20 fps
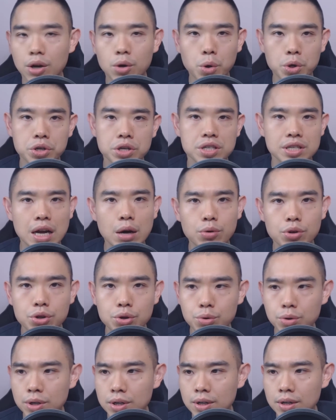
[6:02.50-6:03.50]
question is, how do
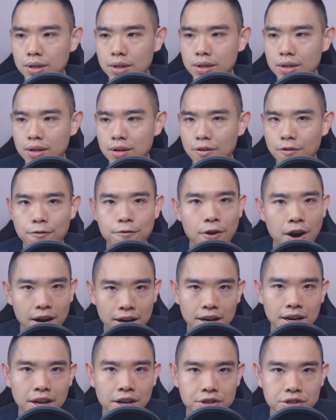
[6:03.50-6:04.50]
you
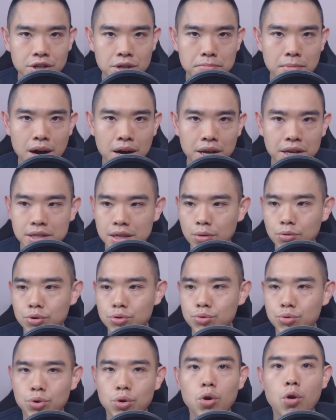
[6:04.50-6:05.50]
find an edge in the markets? How do
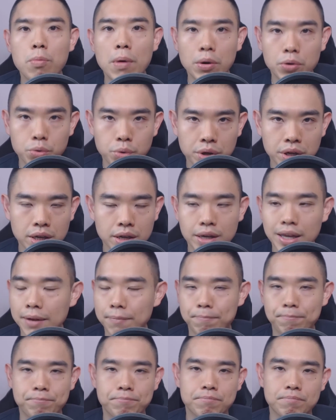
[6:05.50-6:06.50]
you go about doing it?
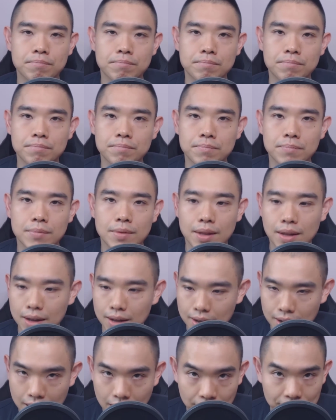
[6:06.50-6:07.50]
Again,
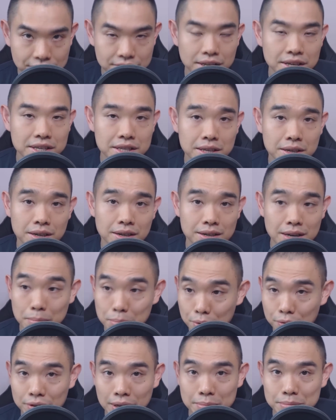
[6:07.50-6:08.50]
I've said this a
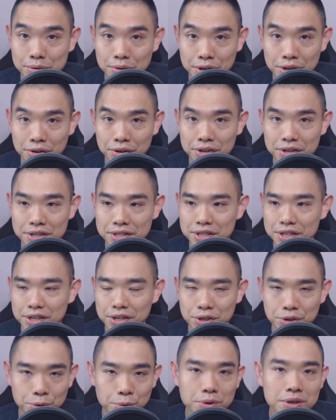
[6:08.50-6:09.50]
number of times already on this
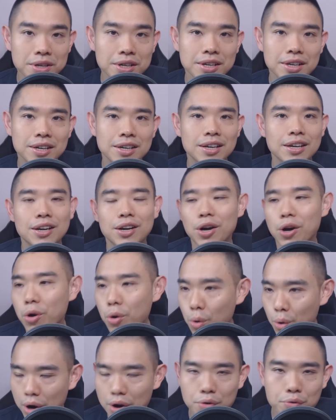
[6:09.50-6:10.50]
show.
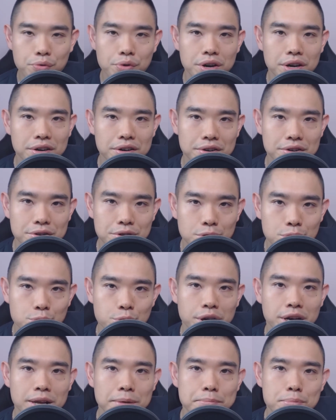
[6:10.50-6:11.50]
Go and read
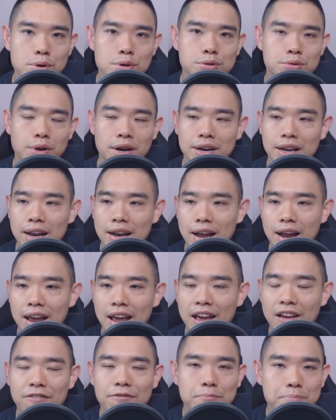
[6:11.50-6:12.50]
trading books, right, that
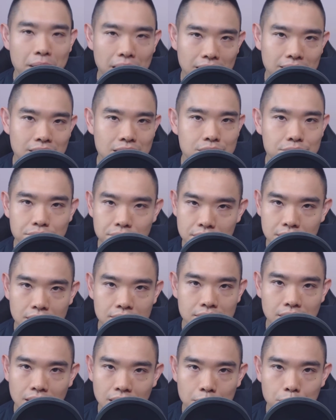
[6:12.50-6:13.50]
have backtest
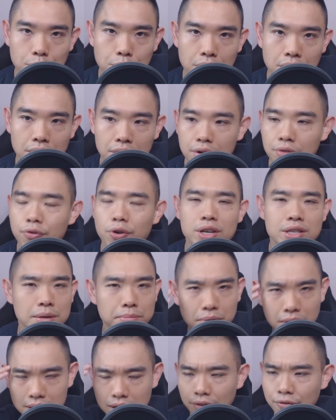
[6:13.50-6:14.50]
results that come with it. For
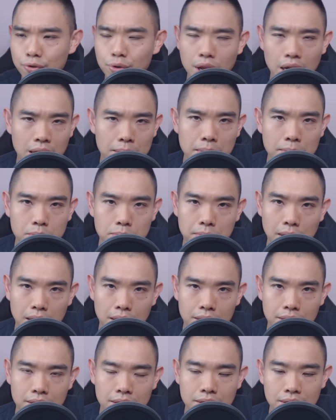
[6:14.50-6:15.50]
example, a few that come up to
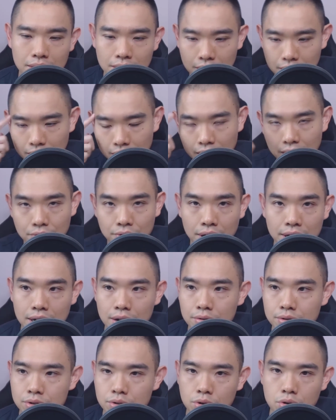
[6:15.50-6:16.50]
my head right
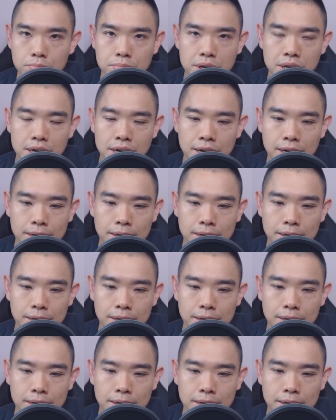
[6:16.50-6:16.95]
now. So it could be